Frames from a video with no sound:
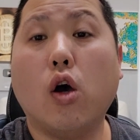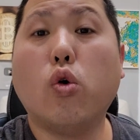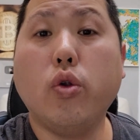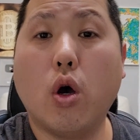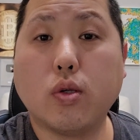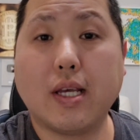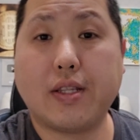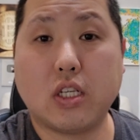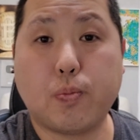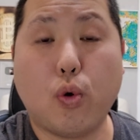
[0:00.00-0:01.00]
Who knows at
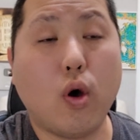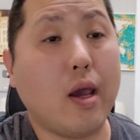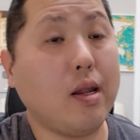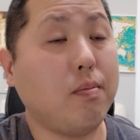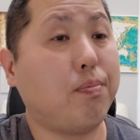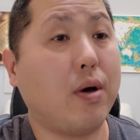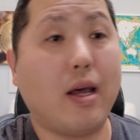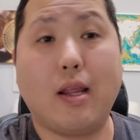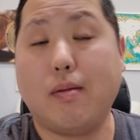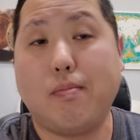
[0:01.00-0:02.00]
this point,
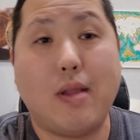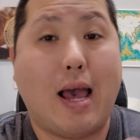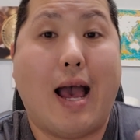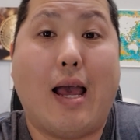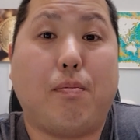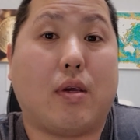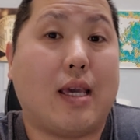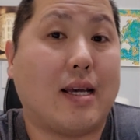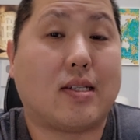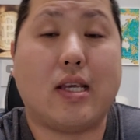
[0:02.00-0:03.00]
but I'm
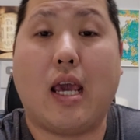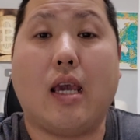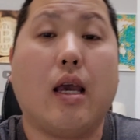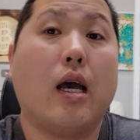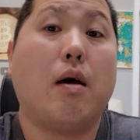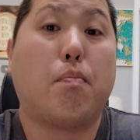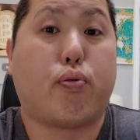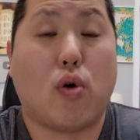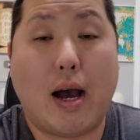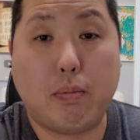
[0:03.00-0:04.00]
guessing
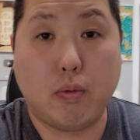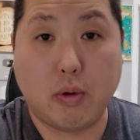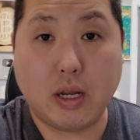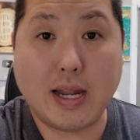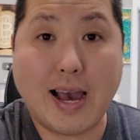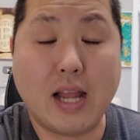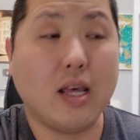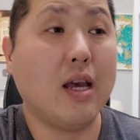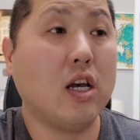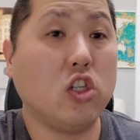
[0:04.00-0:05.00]
probably not.
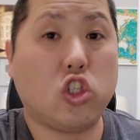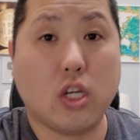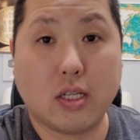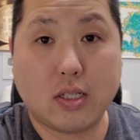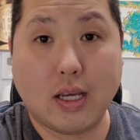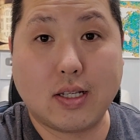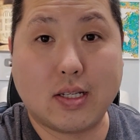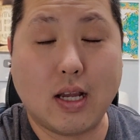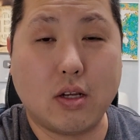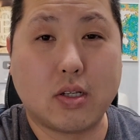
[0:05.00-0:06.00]
Just like
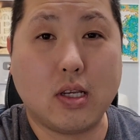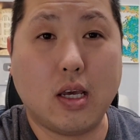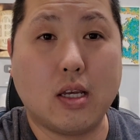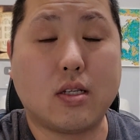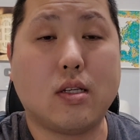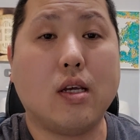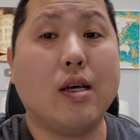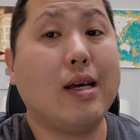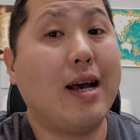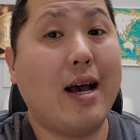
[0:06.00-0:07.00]
Celsius,
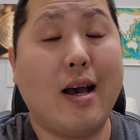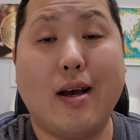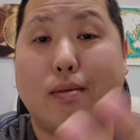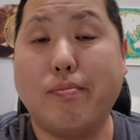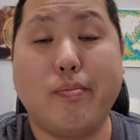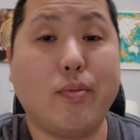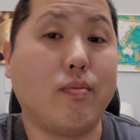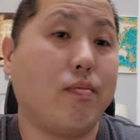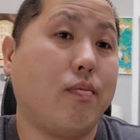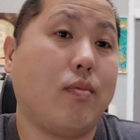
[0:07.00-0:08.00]
um,
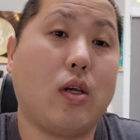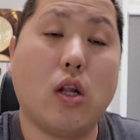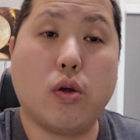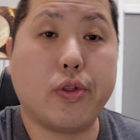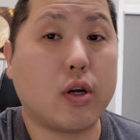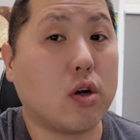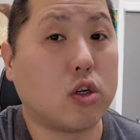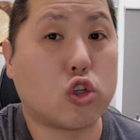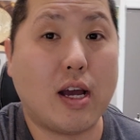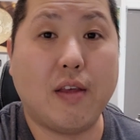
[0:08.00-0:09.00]
you know, they're
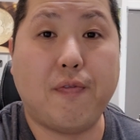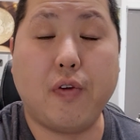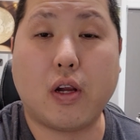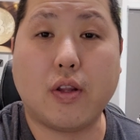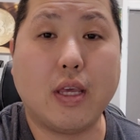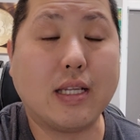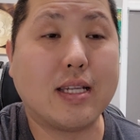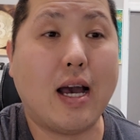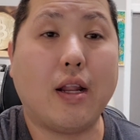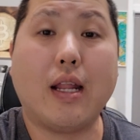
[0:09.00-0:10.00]
going to try to figure things
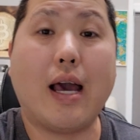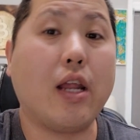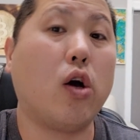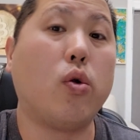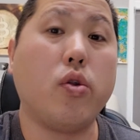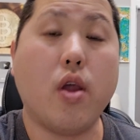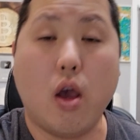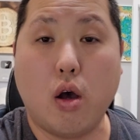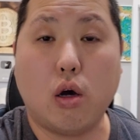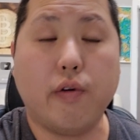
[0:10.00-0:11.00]
out. And I don't
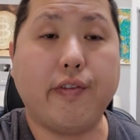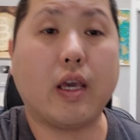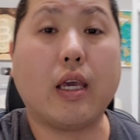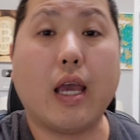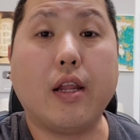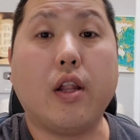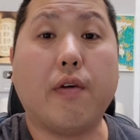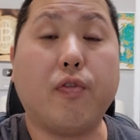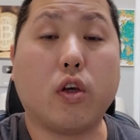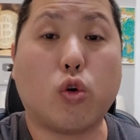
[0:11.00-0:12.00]
know they could get
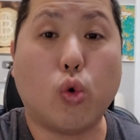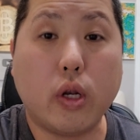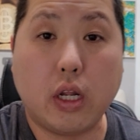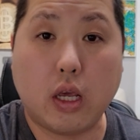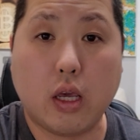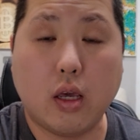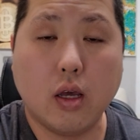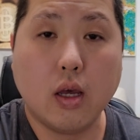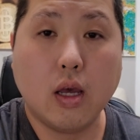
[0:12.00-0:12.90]
enough liquidity